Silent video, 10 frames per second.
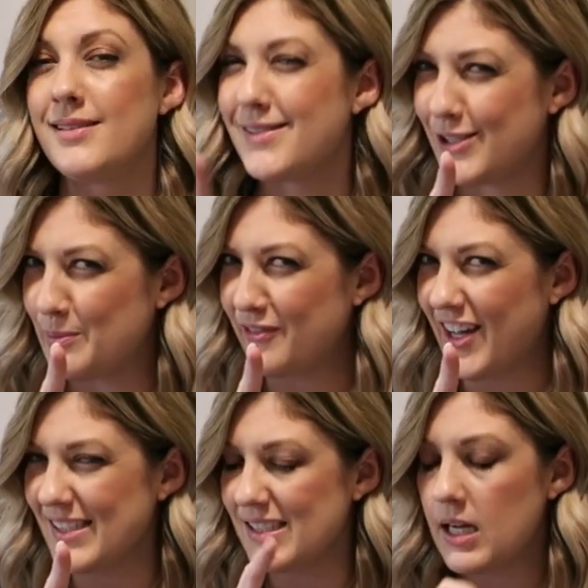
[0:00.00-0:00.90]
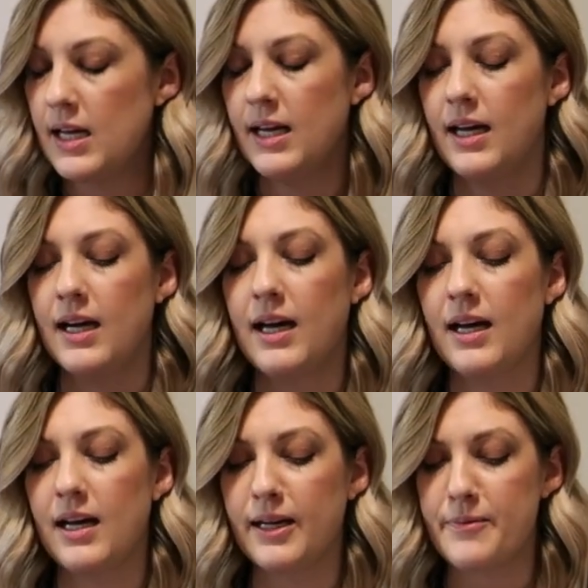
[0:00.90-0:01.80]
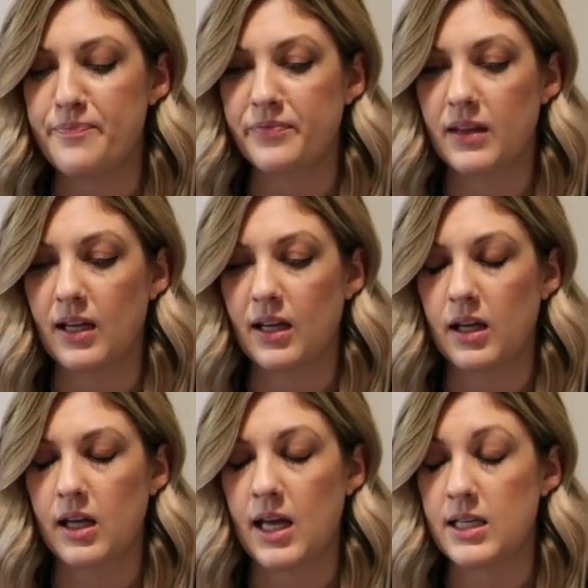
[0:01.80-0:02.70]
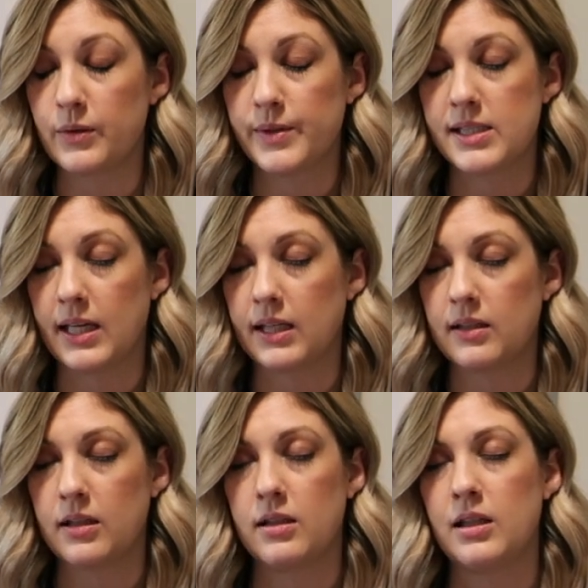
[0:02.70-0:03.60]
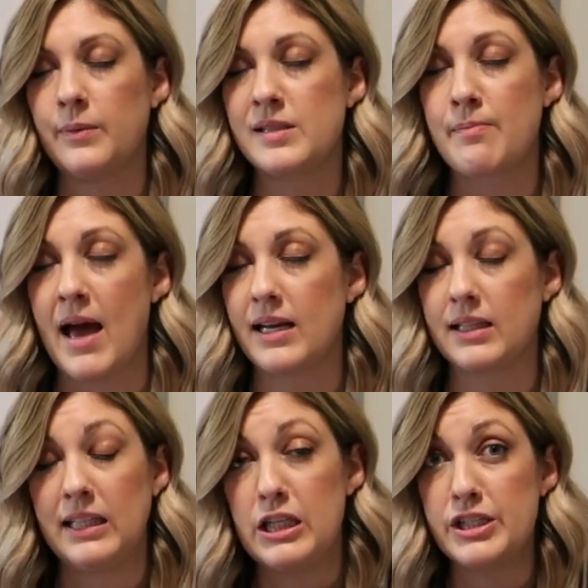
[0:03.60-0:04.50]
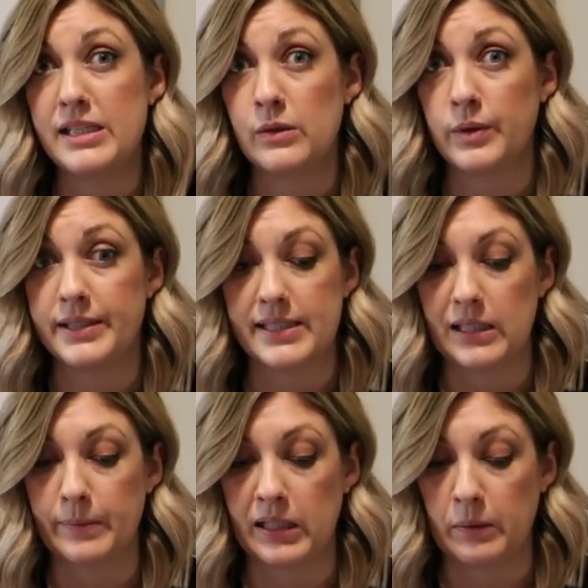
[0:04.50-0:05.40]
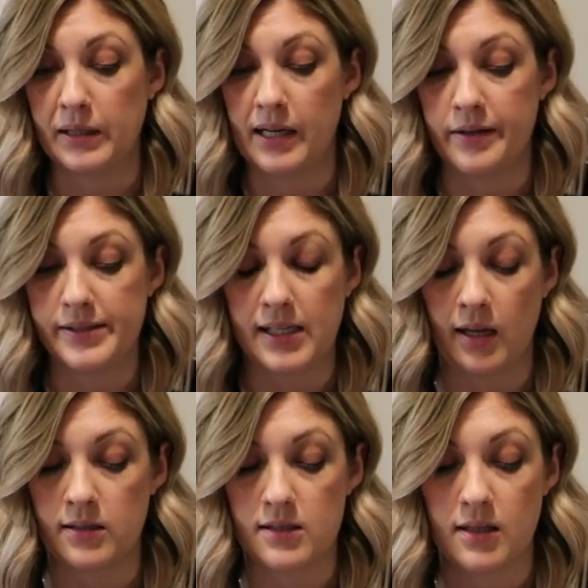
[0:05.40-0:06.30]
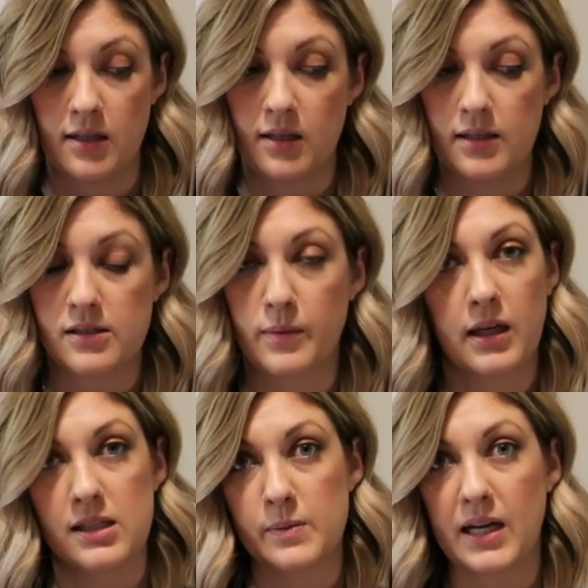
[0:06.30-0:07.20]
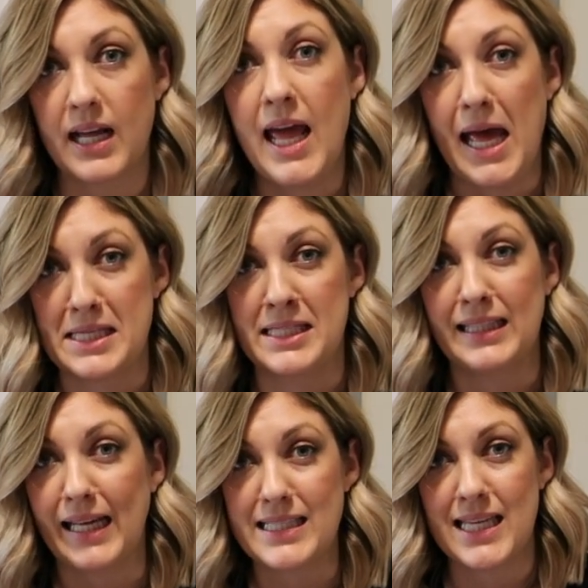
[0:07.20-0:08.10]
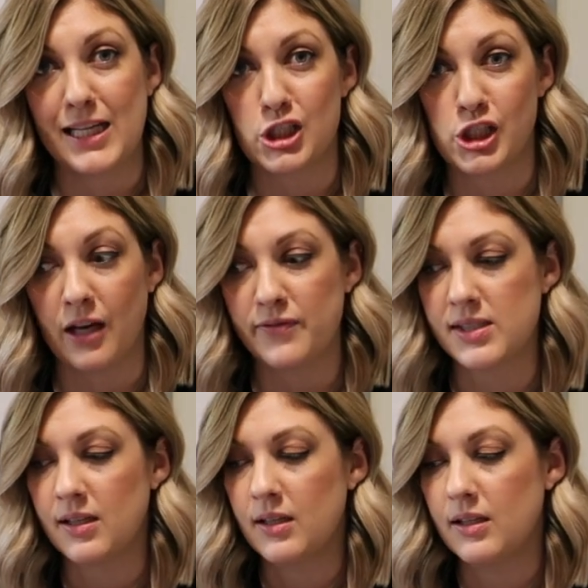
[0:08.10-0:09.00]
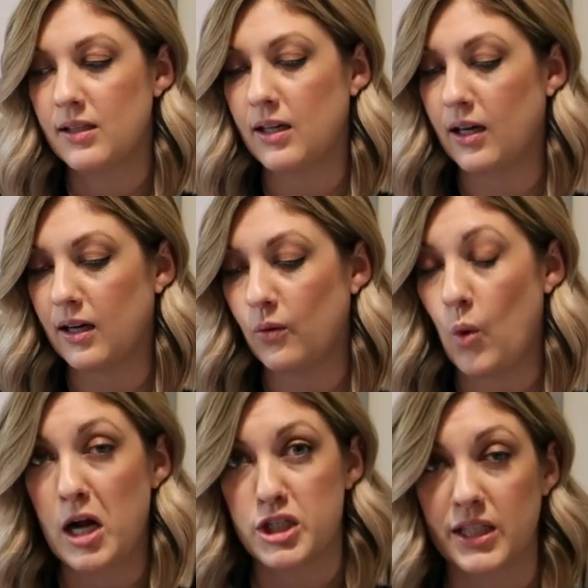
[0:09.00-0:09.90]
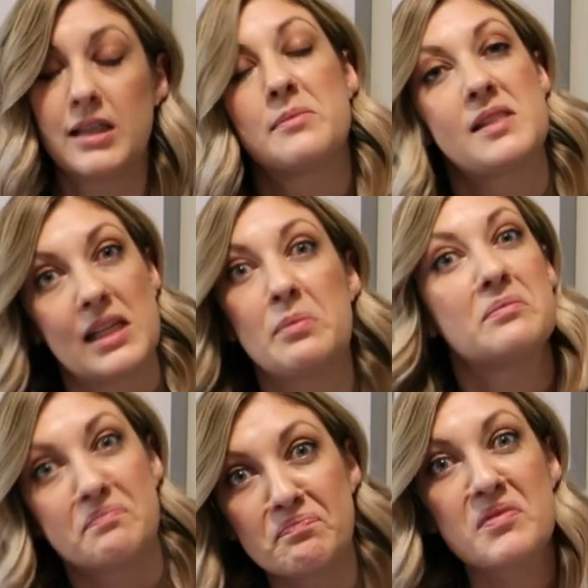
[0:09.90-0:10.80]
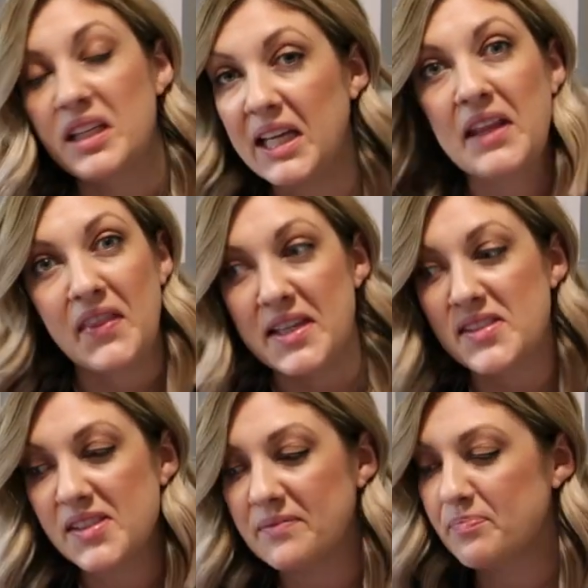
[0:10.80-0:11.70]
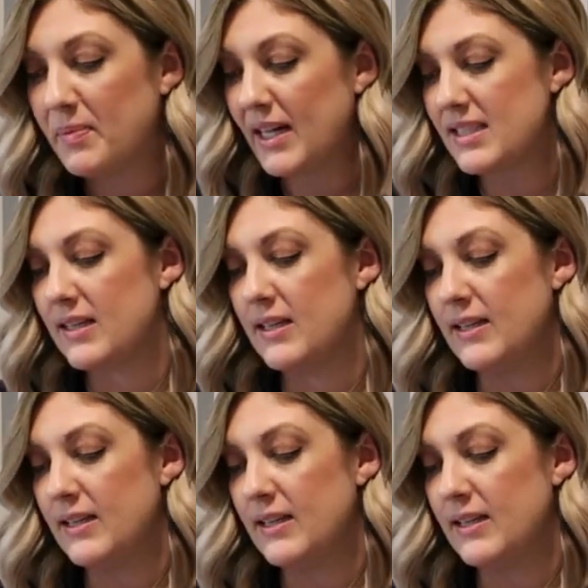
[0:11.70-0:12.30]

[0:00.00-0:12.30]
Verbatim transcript: supervised. And it was like, it was maddening. He just didn't want to sleep anywhere else. And so my husband and I had to like take shifts watching him sleep in this. But